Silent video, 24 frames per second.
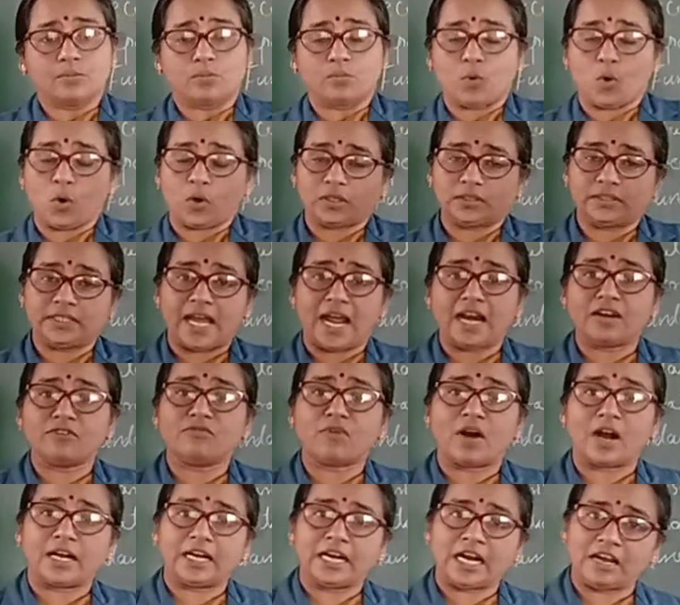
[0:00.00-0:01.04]
more than
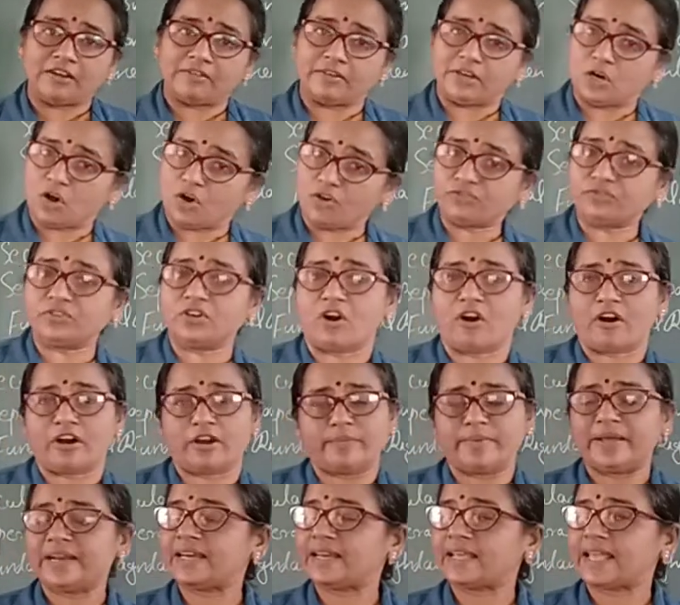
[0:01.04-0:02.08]
one level of
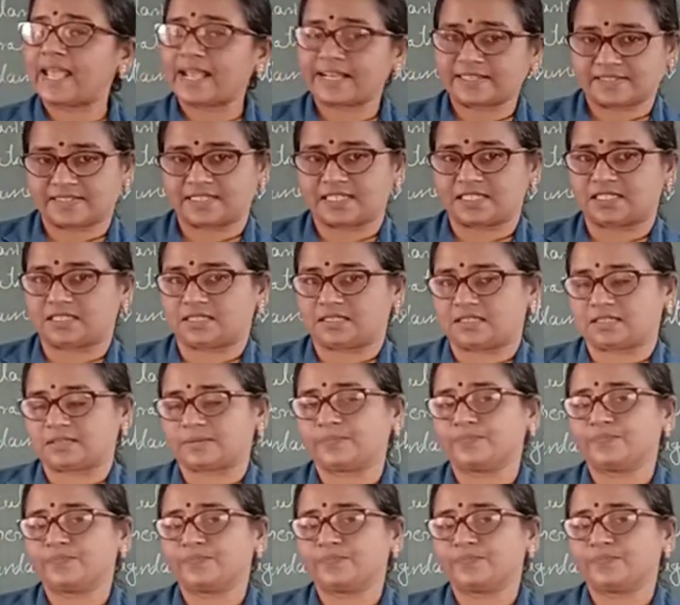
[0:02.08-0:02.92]
government exists.